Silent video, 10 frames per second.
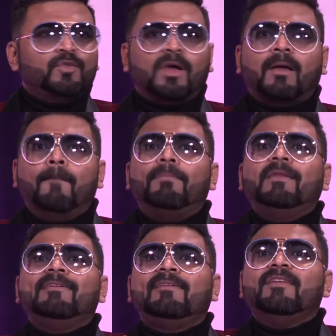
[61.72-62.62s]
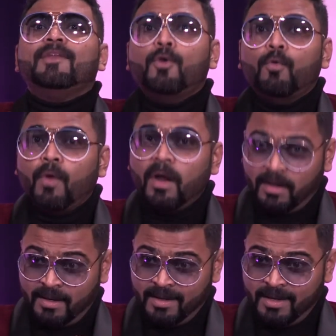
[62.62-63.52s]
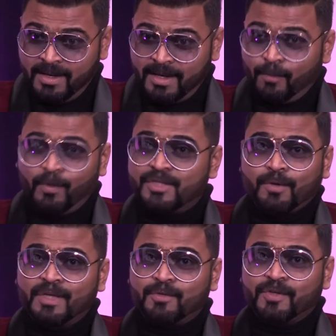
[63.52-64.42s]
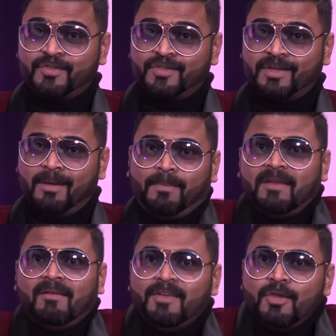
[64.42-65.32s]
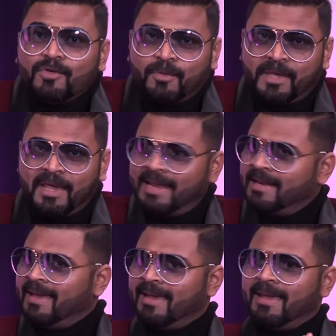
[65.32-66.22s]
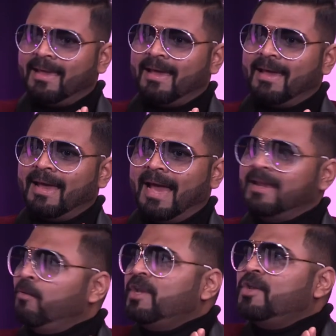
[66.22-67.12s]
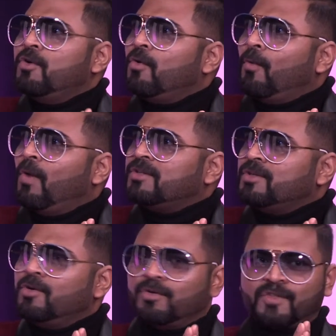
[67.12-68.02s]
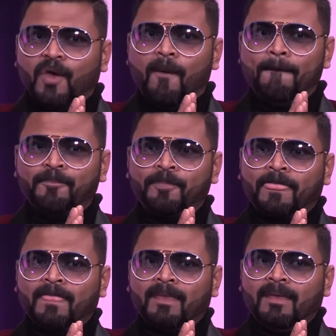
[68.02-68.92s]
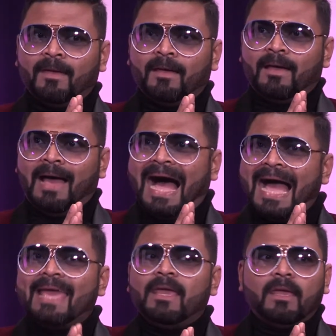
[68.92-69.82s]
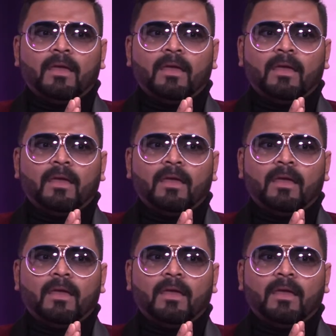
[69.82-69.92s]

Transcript: to a completely new world, which was completely new to me. And I never knew what to do. So I